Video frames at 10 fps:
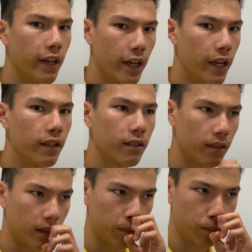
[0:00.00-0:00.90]

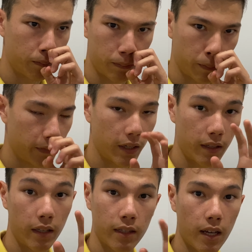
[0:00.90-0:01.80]
it's
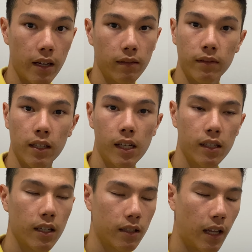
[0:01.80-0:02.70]
insane.
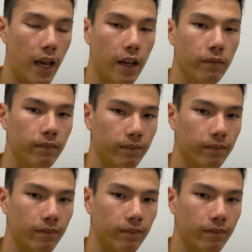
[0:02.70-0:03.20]
It's loud.